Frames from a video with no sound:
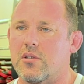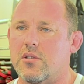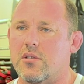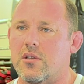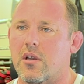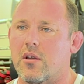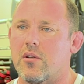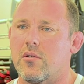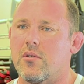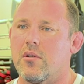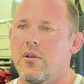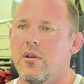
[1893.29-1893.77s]

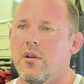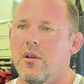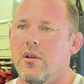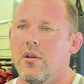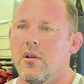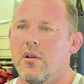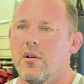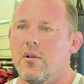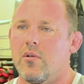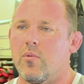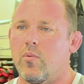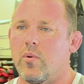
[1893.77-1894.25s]
So
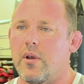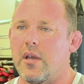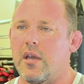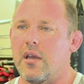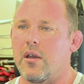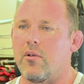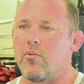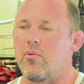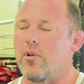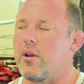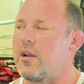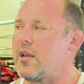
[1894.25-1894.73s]

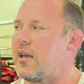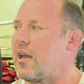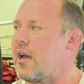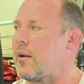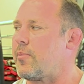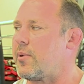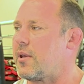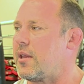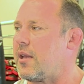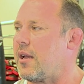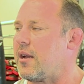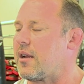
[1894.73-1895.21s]
we're really
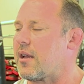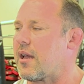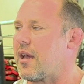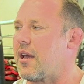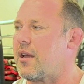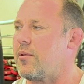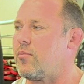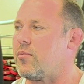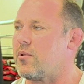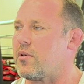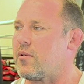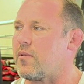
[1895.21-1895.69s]
up in our
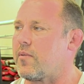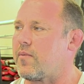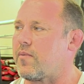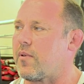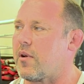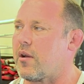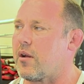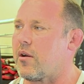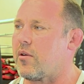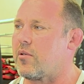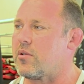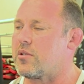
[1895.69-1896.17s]
game as
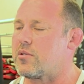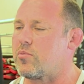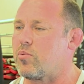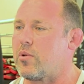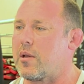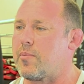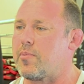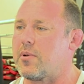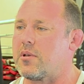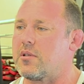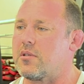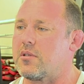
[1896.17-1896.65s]
far as
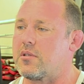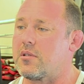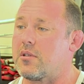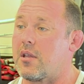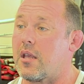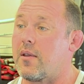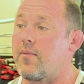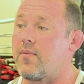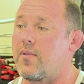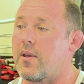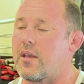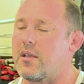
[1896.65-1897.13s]
weapon
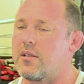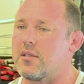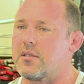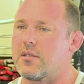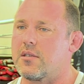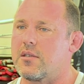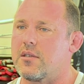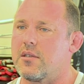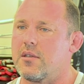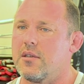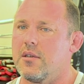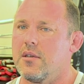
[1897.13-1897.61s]
defense
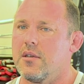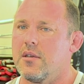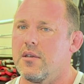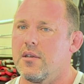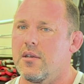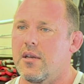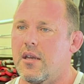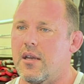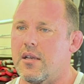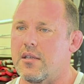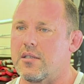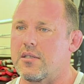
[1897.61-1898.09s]

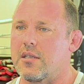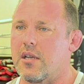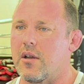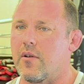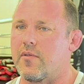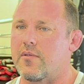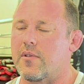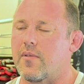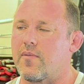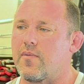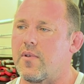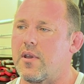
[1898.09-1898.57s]
and
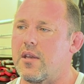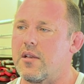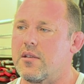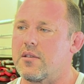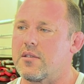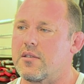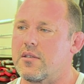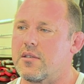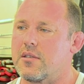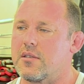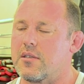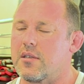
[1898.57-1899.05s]

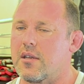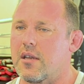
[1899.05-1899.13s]
self-defense,